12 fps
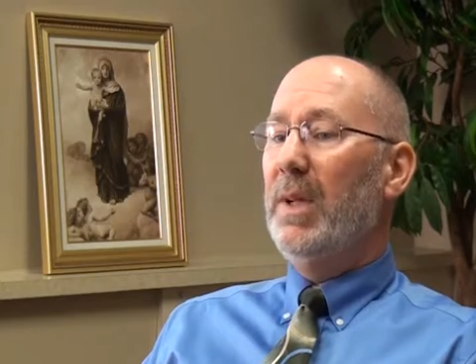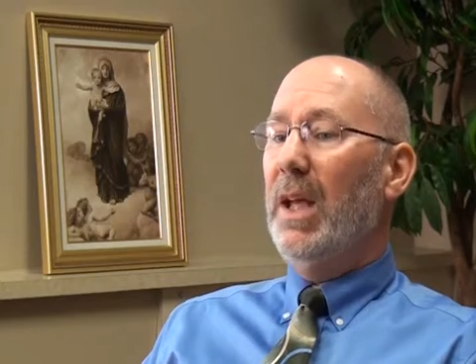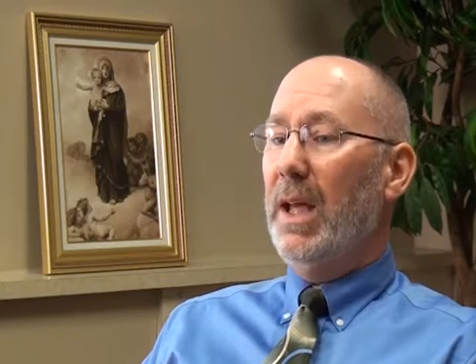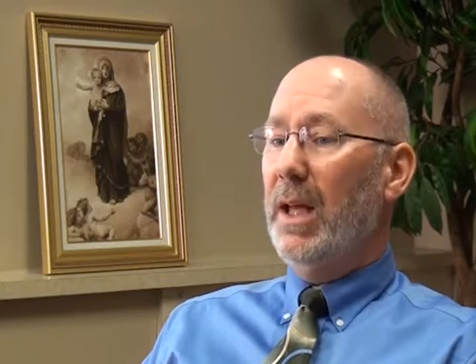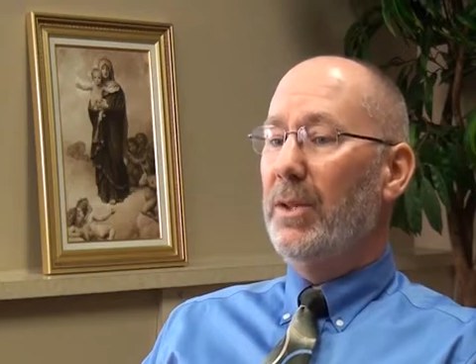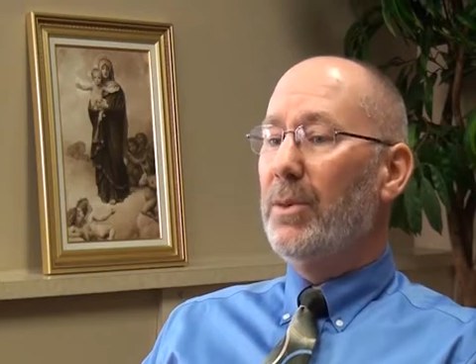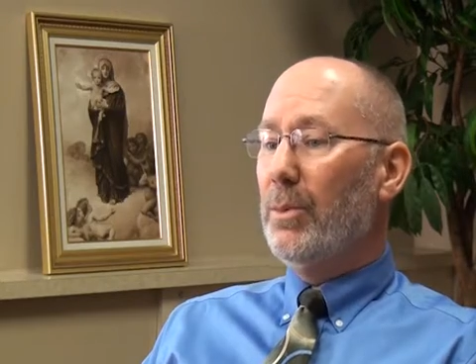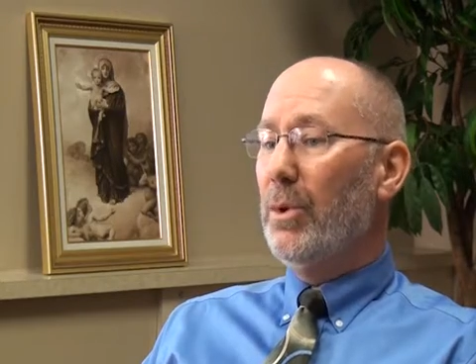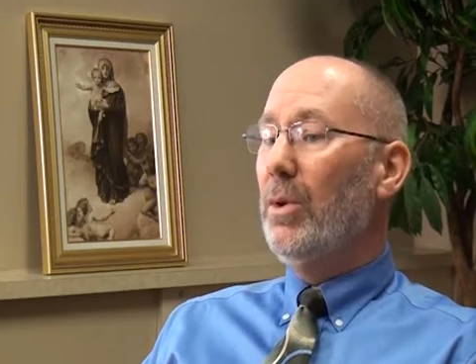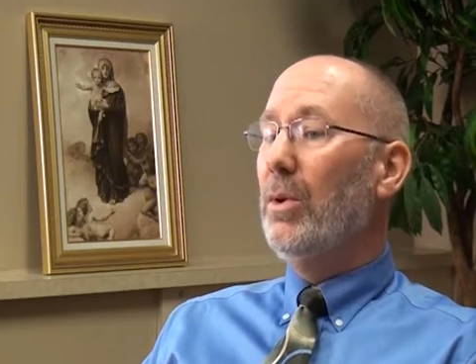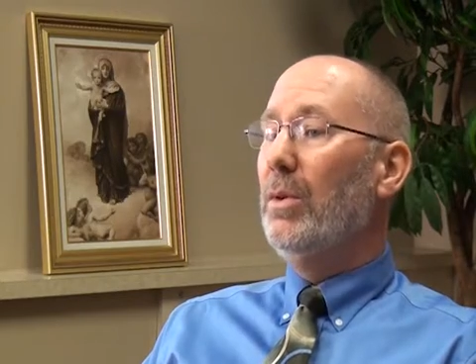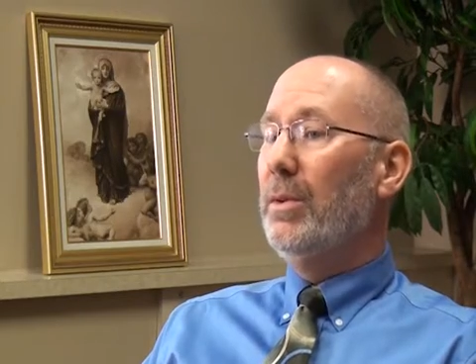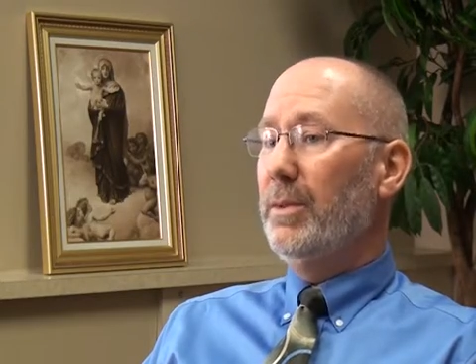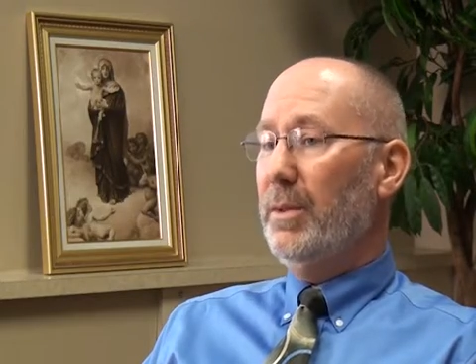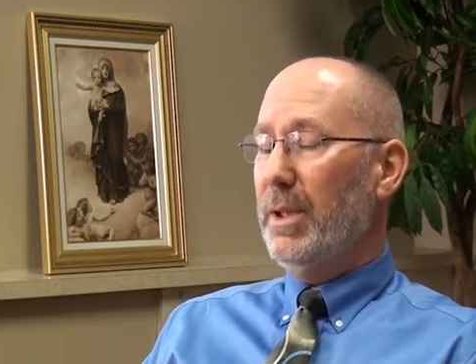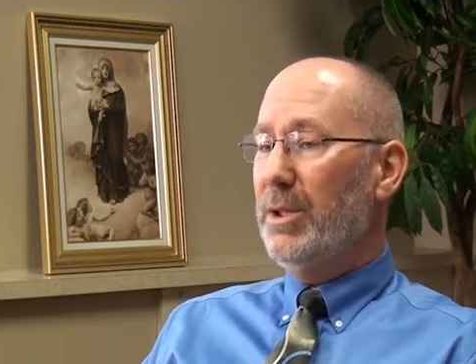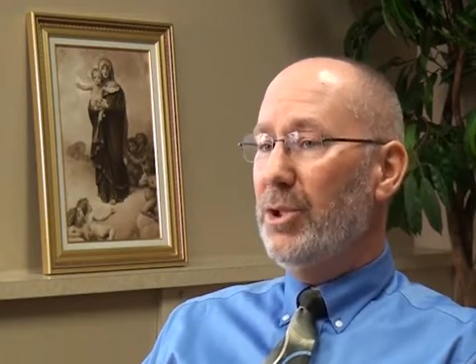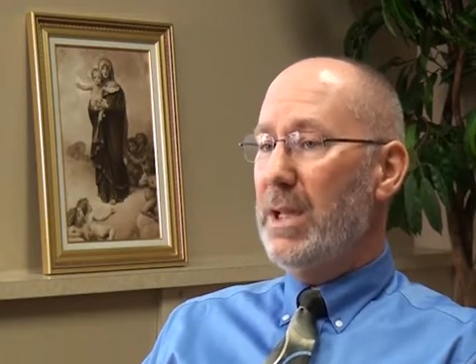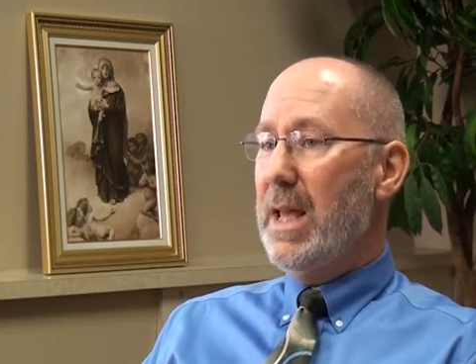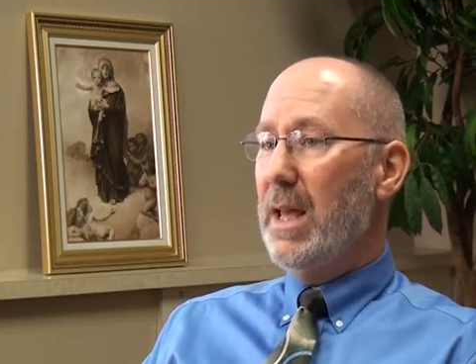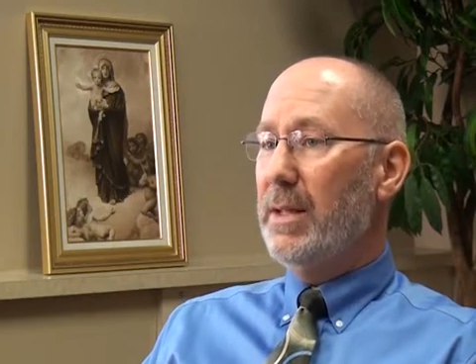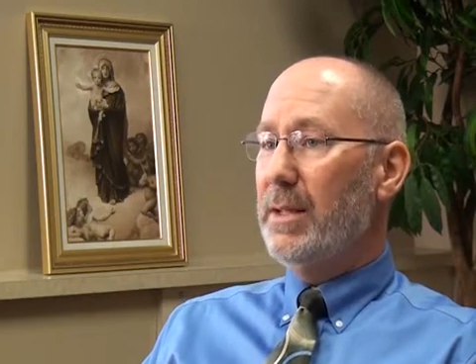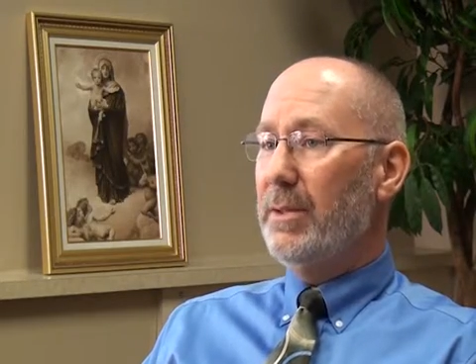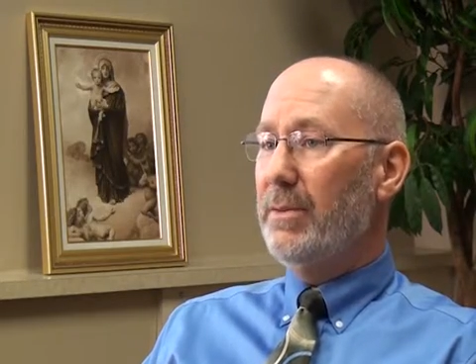and the role that she
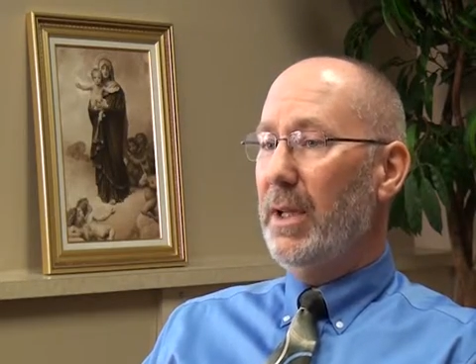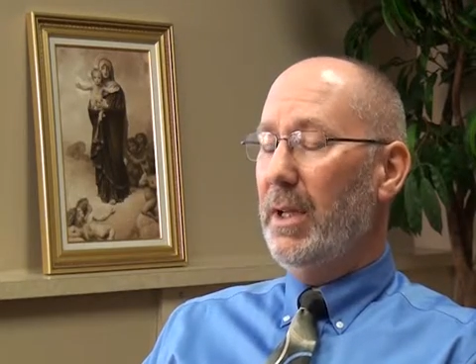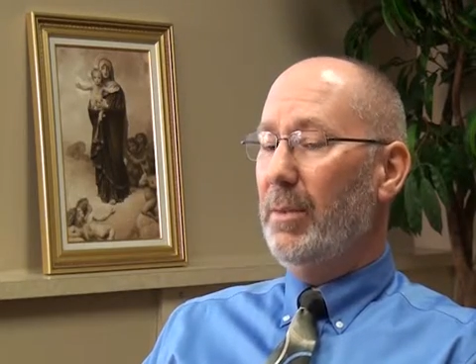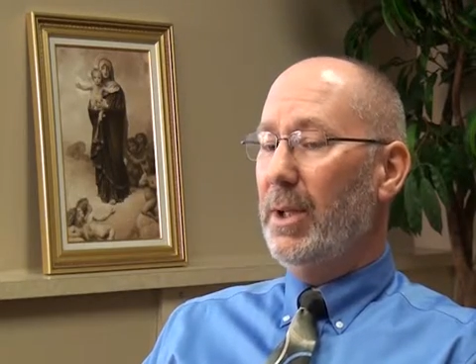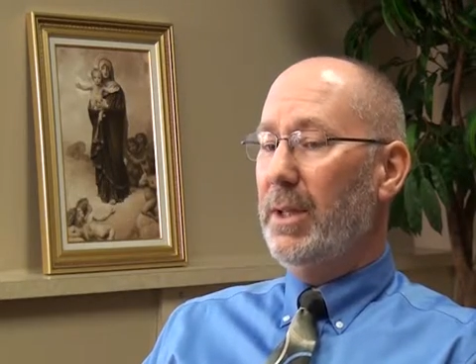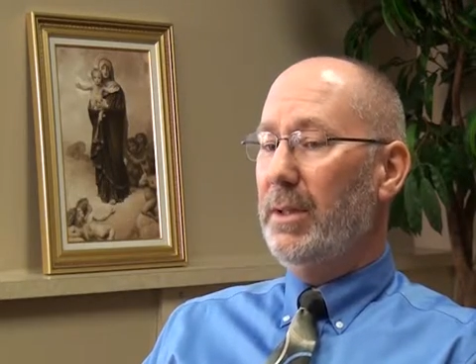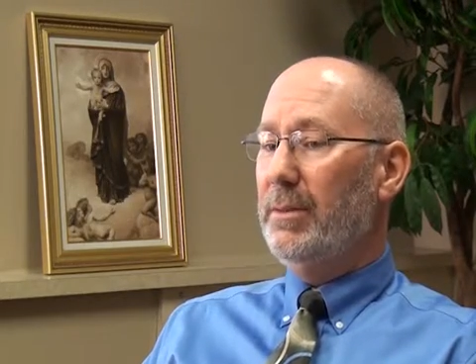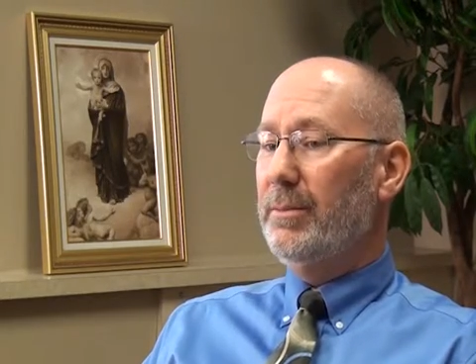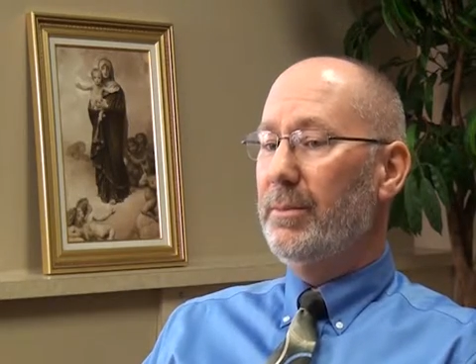has in the family.